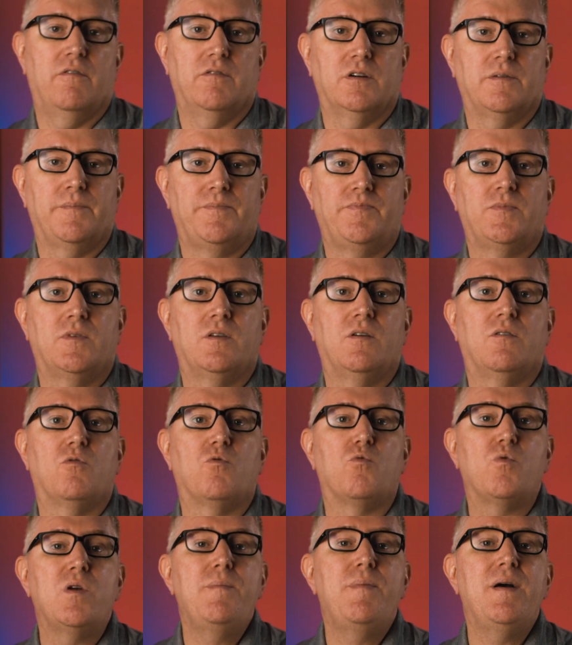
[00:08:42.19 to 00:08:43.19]
over.
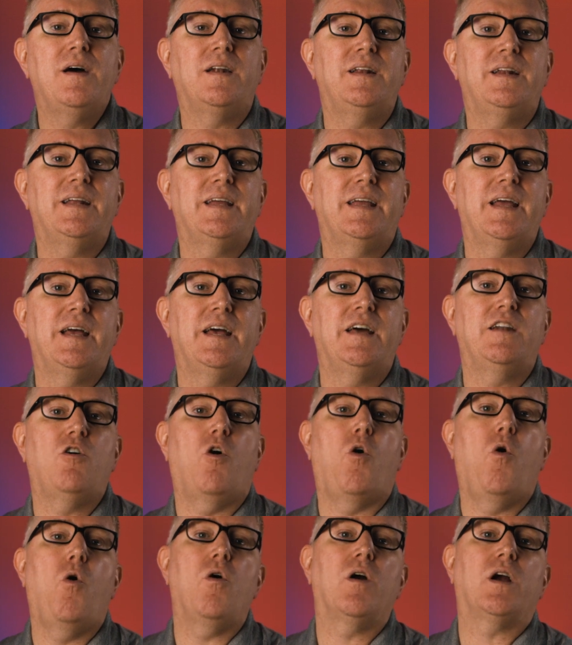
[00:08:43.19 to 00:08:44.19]
Rebuild it again
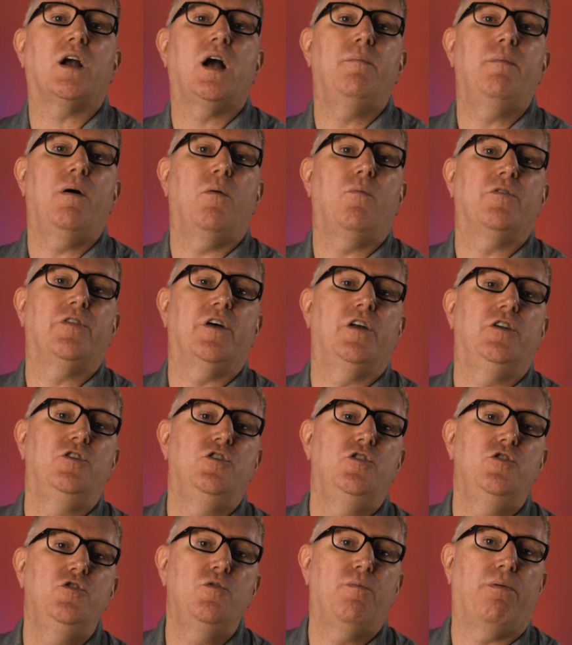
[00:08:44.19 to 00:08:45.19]
or come up with a
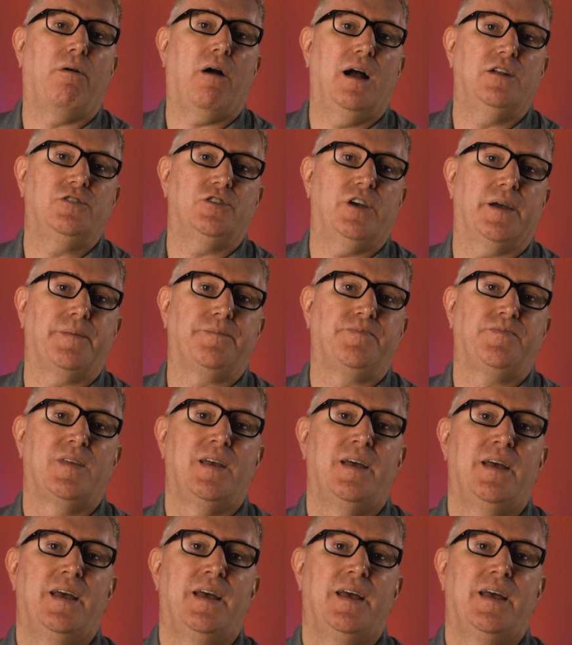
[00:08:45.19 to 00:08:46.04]
new project.